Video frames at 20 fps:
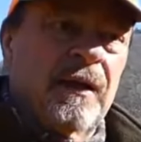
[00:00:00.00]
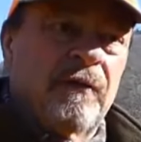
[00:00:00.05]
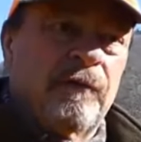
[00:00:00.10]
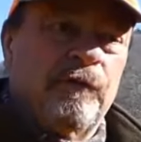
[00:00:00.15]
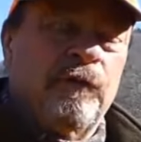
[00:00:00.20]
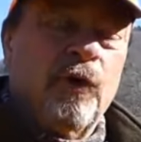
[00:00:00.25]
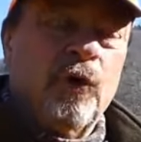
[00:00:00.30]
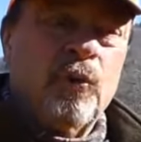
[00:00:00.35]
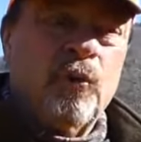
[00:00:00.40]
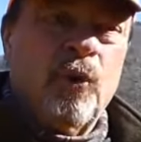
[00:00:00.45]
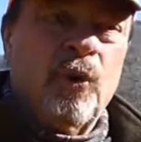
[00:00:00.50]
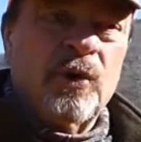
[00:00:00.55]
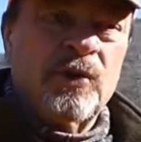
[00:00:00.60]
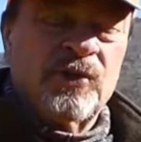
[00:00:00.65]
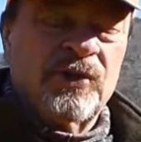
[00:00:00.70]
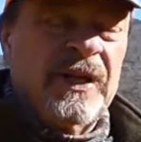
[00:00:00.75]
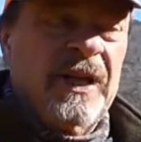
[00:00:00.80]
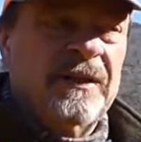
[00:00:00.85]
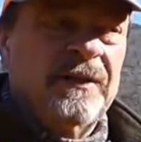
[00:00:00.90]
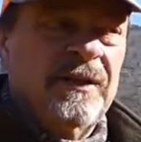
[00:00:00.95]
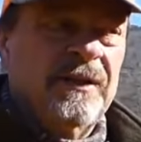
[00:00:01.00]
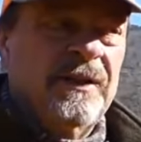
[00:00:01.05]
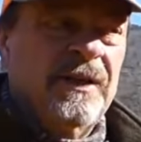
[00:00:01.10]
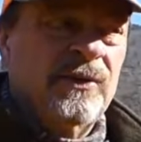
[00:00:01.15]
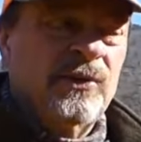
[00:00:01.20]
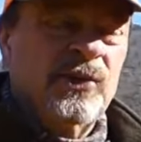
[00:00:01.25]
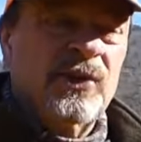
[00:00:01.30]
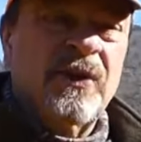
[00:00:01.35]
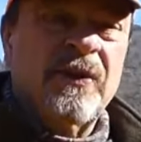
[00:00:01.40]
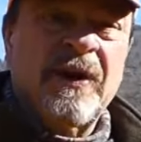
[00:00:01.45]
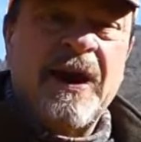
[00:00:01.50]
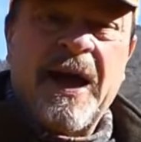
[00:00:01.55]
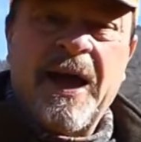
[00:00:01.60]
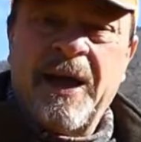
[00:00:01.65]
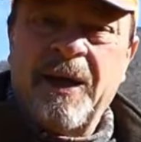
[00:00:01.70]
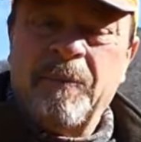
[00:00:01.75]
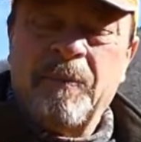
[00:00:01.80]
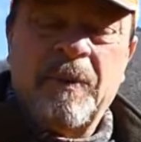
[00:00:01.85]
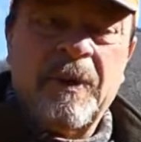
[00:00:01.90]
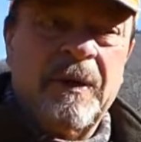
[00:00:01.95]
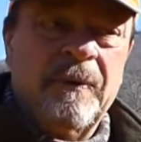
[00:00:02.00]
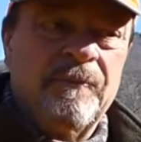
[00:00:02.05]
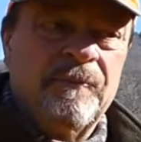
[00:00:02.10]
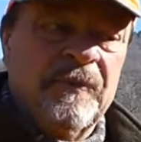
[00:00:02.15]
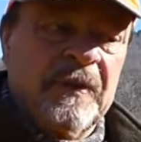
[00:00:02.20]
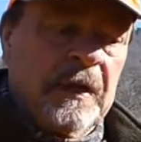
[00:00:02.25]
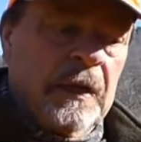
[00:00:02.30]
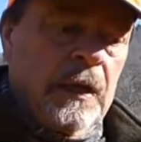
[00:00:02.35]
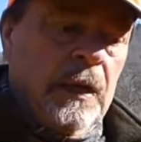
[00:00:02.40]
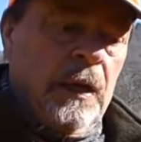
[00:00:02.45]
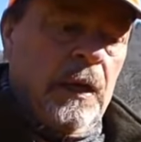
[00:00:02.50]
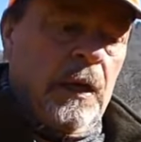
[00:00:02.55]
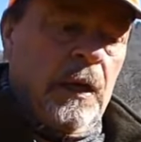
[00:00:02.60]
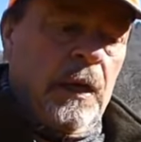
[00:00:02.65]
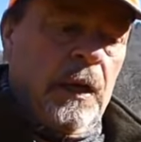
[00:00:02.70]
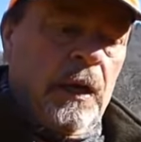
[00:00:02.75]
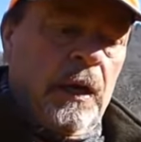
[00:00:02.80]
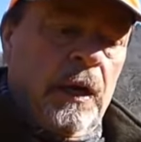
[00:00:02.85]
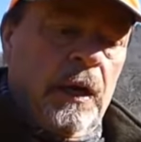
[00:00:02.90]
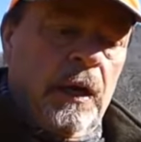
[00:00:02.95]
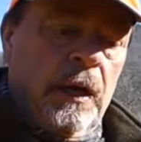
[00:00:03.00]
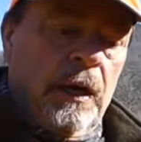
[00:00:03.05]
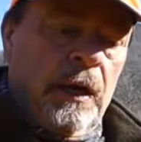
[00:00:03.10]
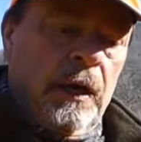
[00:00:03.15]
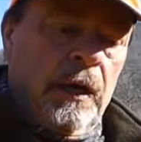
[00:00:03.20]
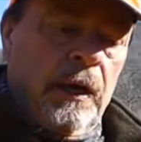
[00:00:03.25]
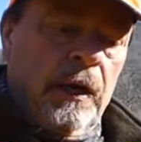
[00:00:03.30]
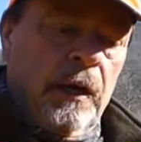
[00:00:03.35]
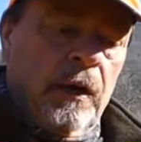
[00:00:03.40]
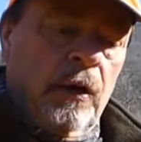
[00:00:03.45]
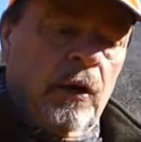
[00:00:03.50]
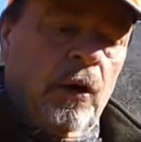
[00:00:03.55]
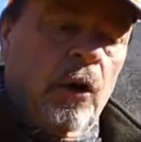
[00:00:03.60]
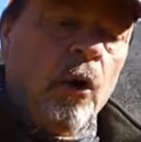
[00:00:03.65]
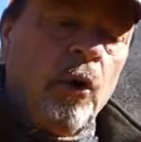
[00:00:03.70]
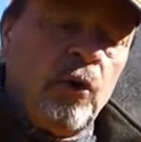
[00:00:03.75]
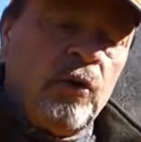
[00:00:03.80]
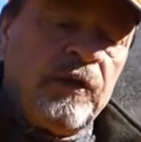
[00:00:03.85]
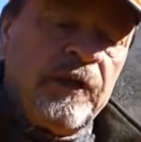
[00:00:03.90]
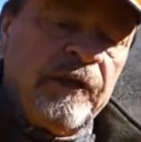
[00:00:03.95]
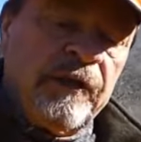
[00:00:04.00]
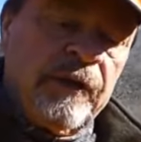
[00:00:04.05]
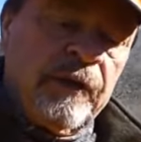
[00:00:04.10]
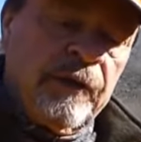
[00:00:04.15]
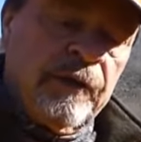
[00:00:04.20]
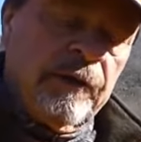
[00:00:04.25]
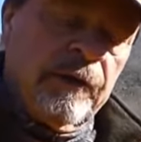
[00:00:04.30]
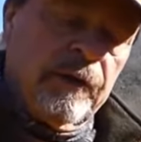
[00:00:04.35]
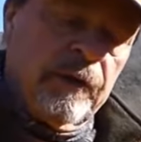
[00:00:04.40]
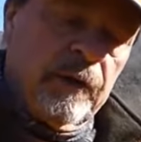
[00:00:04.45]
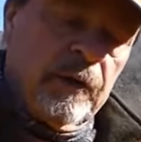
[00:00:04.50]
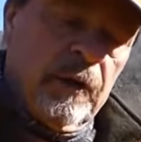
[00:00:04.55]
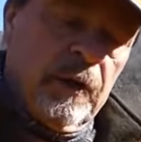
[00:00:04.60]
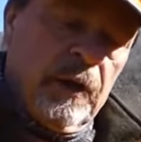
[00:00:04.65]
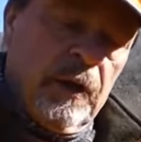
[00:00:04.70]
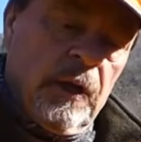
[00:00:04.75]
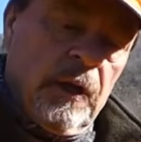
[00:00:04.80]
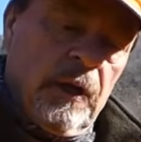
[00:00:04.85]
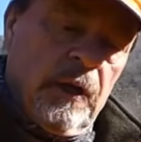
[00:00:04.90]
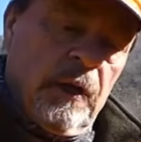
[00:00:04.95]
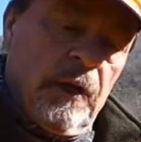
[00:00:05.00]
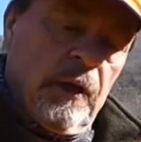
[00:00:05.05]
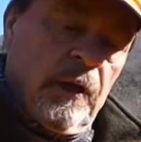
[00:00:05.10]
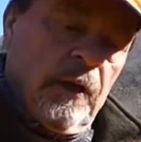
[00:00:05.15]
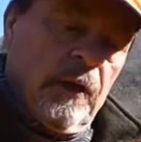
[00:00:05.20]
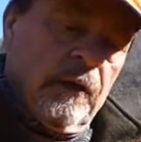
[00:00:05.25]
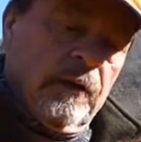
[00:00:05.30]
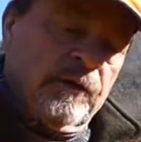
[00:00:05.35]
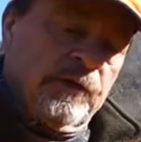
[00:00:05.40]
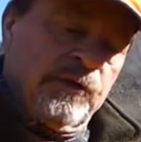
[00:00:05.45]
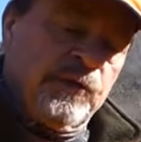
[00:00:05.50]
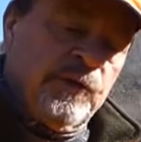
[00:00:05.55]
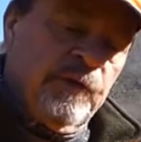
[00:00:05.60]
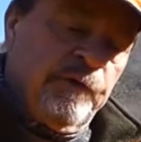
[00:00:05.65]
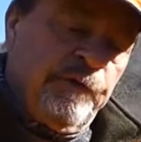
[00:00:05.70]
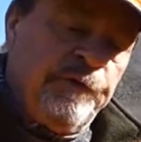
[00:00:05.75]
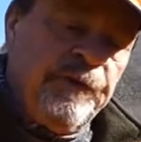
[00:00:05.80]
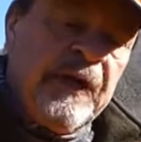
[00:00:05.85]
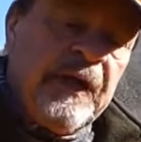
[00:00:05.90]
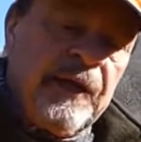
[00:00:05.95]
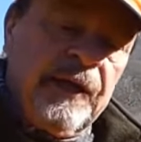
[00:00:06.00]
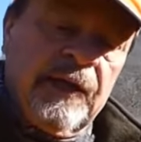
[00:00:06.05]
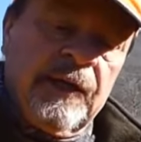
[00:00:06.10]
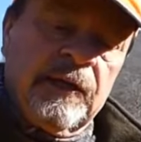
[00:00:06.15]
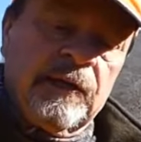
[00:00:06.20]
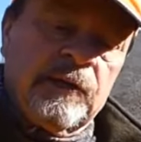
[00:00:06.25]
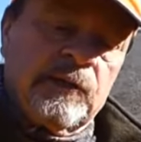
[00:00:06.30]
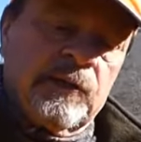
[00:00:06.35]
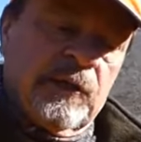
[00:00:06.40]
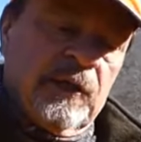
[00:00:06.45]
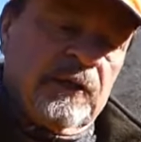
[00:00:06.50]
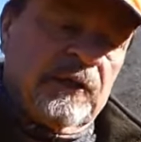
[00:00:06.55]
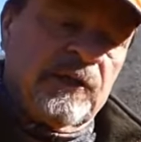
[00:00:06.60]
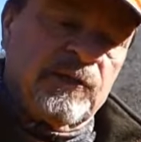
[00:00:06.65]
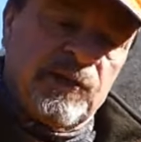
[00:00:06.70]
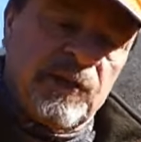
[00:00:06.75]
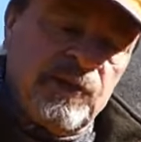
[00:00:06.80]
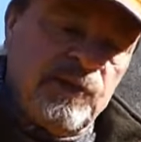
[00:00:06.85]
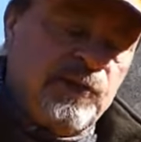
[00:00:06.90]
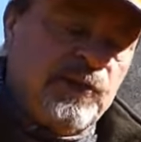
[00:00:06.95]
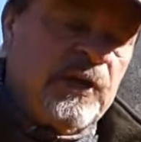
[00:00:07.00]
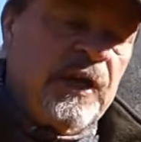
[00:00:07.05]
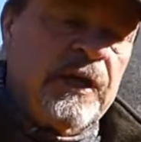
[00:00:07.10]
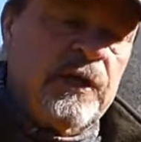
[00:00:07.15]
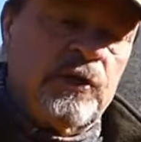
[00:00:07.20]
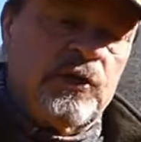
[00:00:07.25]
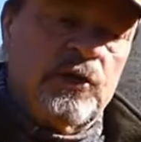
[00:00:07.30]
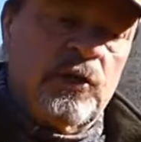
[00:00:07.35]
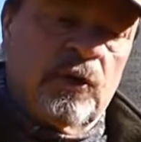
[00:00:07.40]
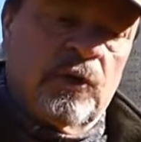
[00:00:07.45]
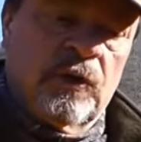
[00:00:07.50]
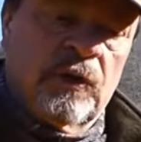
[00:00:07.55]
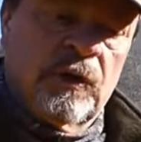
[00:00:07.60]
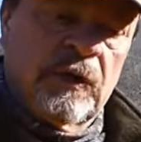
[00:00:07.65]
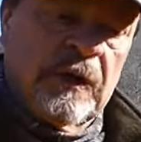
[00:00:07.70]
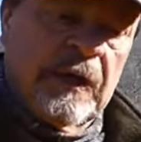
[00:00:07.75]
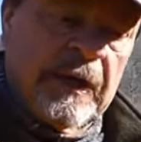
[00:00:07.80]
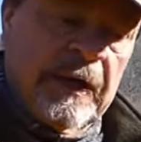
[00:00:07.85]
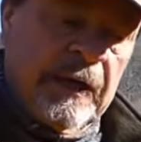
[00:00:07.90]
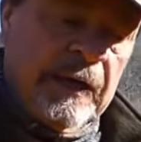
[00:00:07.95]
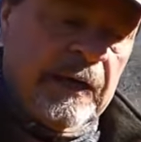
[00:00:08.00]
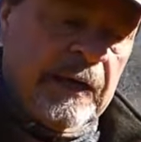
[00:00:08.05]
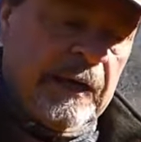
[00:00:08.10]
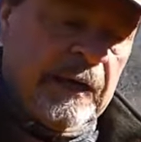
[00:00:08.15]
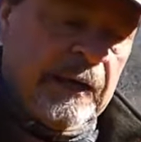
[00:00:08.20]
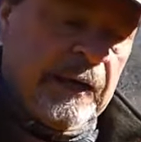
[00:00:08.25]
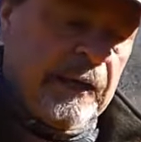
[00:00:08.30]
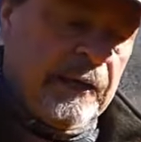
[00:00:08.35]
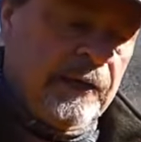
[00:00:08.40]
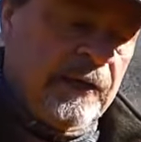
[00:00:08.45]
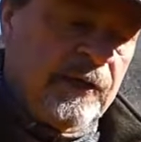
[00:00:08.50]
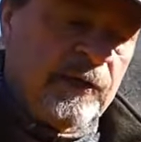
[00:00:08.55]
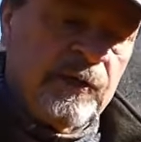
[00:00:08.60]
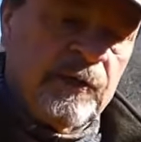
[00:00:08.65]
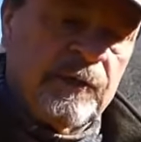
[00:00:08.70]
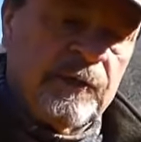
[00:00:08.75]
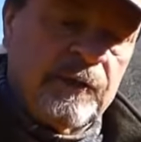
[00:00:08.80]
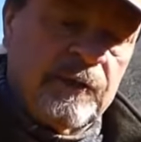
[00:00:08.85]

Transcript: Four words that describe uh, all the feelings, the sensation and the,